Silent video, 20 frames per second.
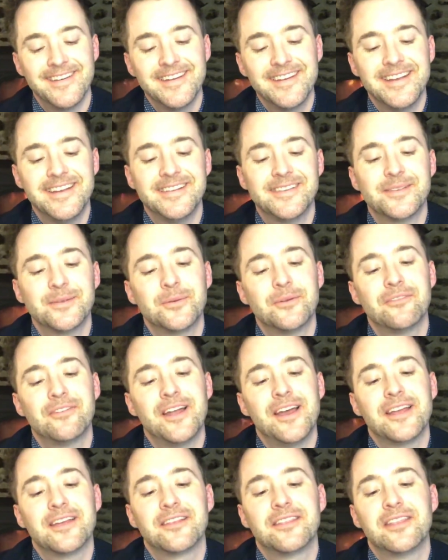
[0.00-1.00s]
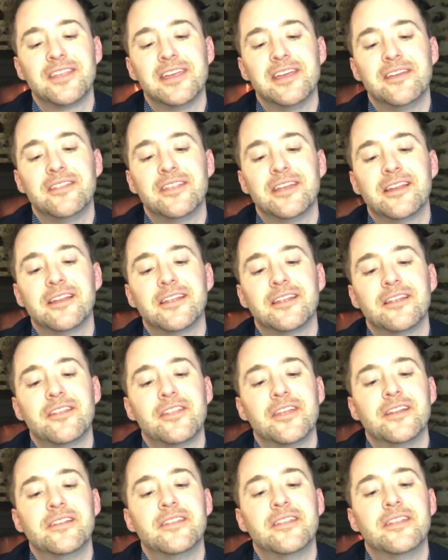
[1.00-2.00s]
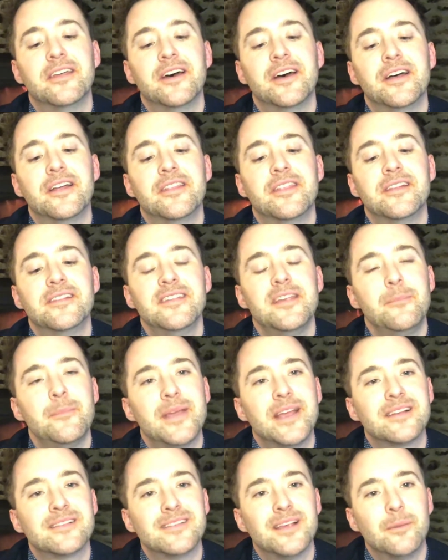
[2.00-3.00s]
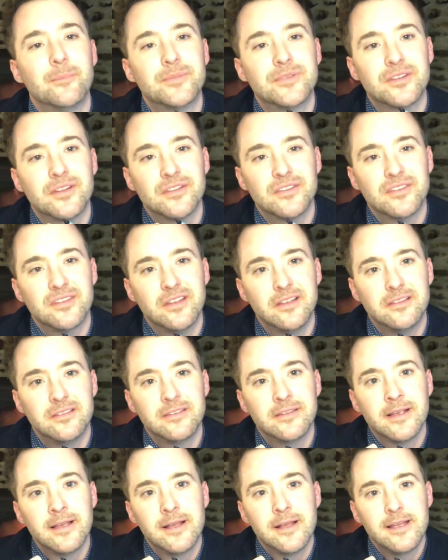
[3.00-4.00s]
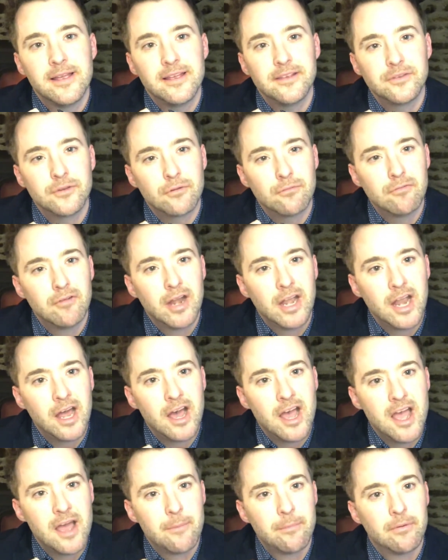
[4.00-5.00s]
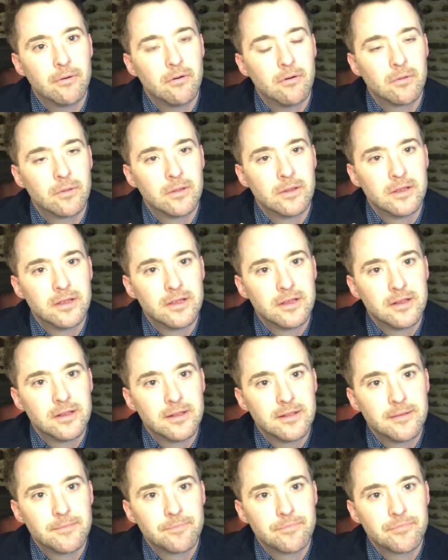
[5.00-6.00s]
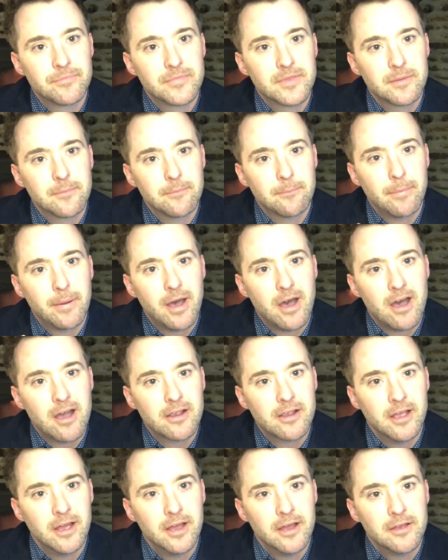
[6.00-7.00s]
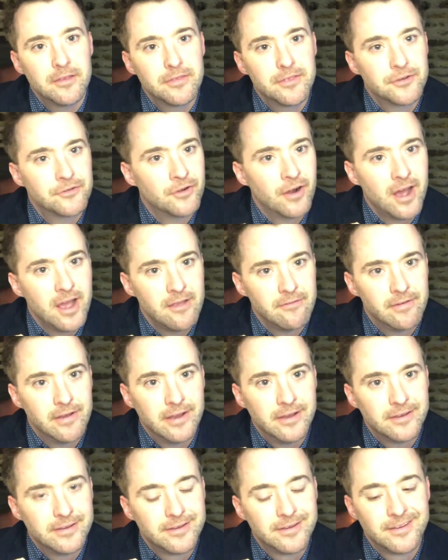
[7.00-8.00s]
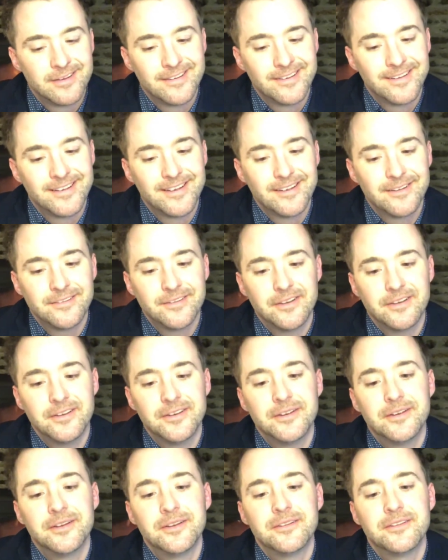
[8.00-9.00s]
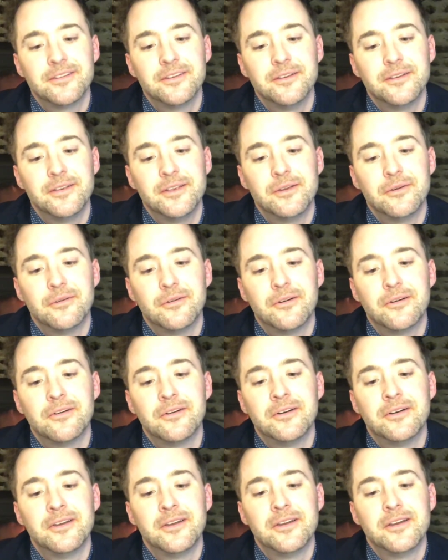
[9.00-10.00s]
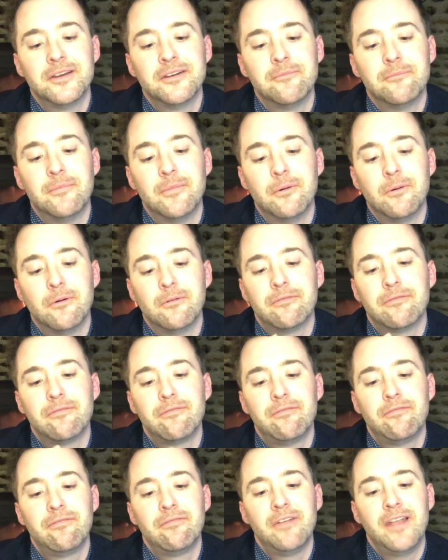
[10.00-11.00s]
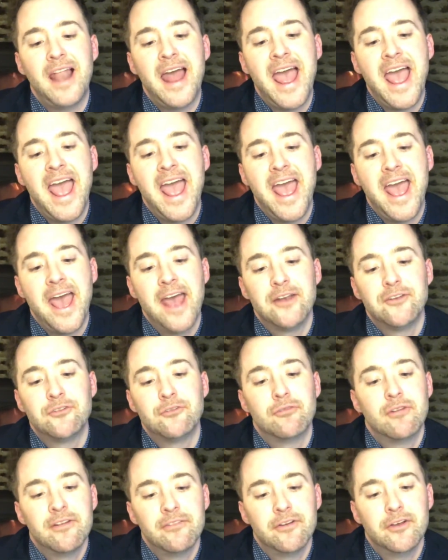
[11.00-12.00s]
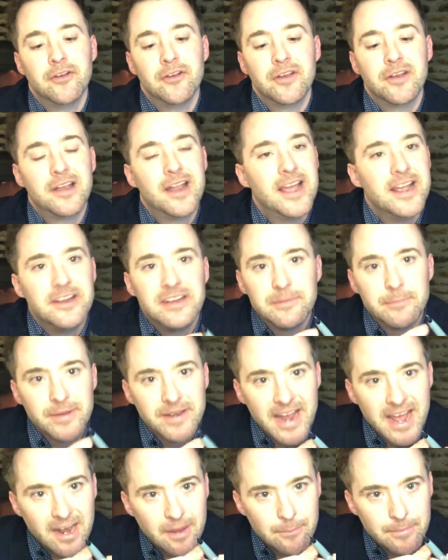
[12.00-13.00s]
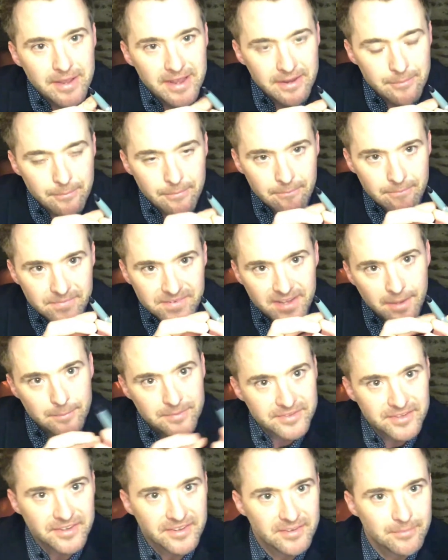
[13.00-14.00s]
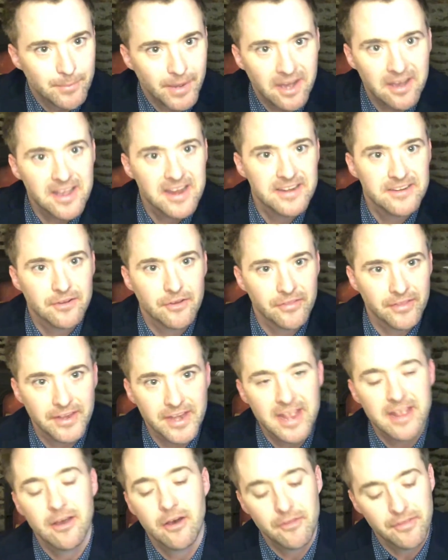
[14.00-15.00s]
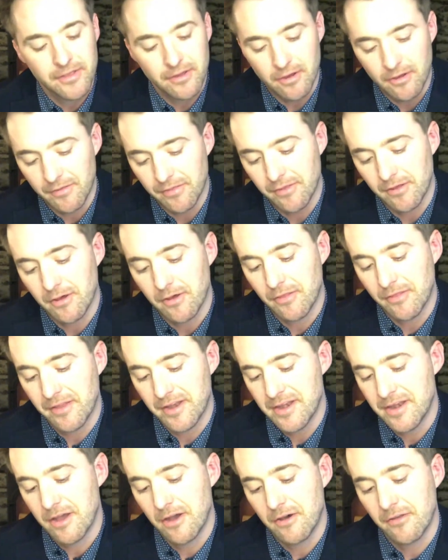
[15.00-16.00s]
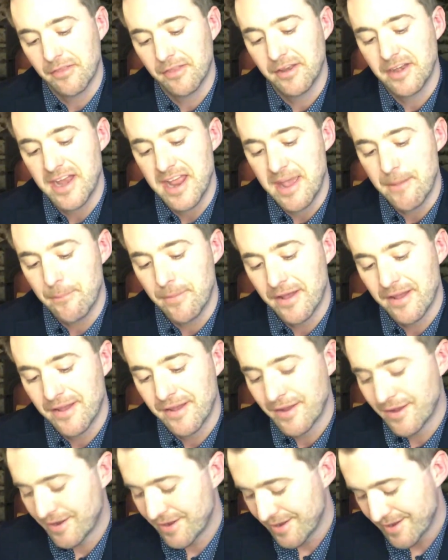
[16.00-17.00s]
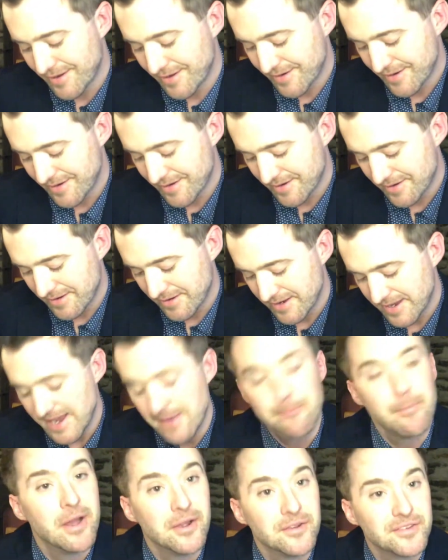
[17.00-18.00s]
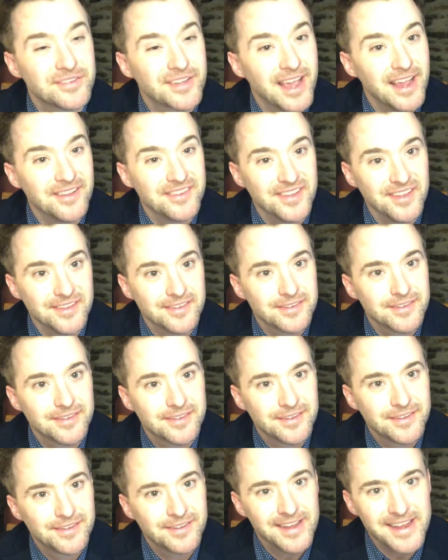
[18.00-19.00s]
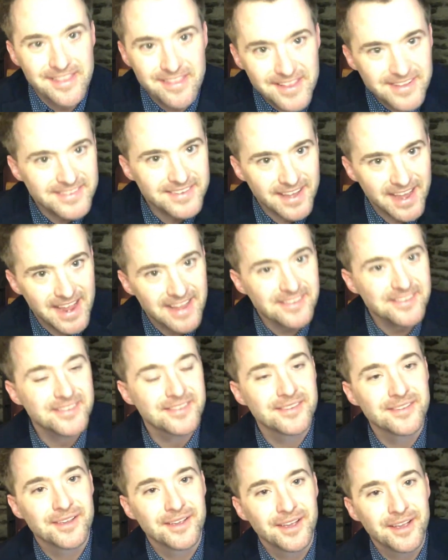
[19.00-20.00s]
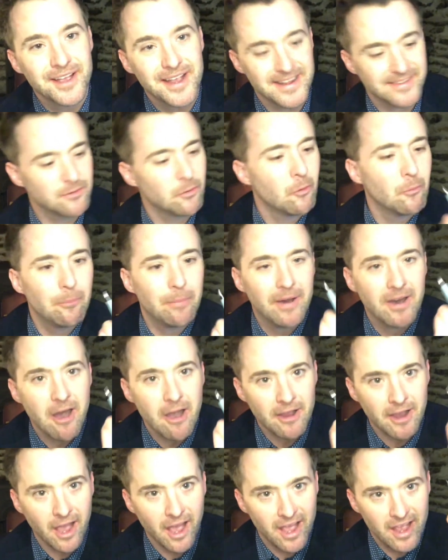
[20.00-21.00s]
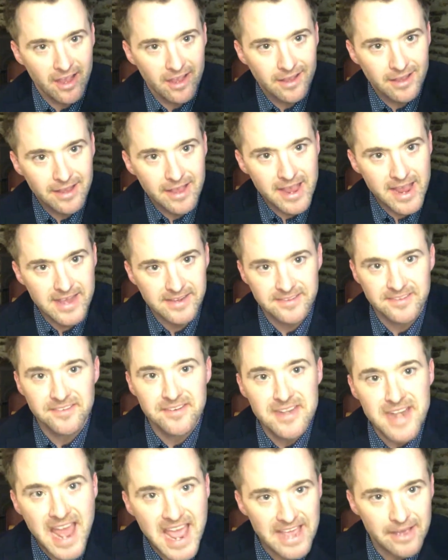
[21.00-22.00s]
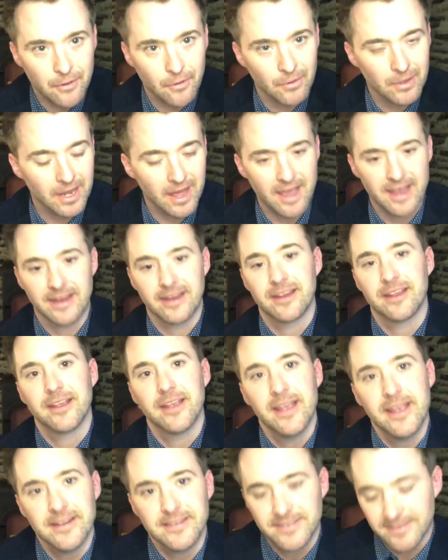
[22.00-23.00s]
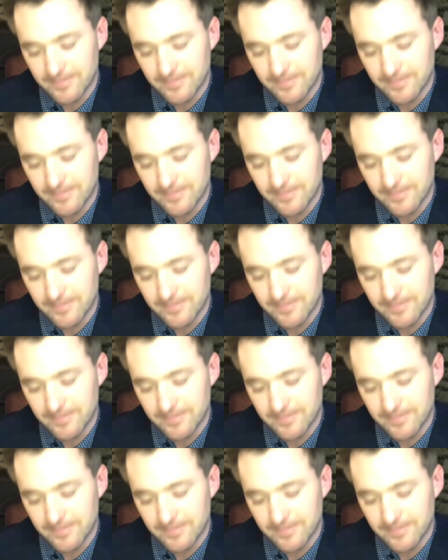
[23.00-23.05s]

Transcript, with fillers: it's sort of like the, the, the, the, the tipping substance is, is your reliable Parker, the driver, to, to your more flair driven Lady Penelope substance behind on the, on, the, on, the, on, the, on the nib. In most cases. In this case, it's all Parker. It's nail-like, it's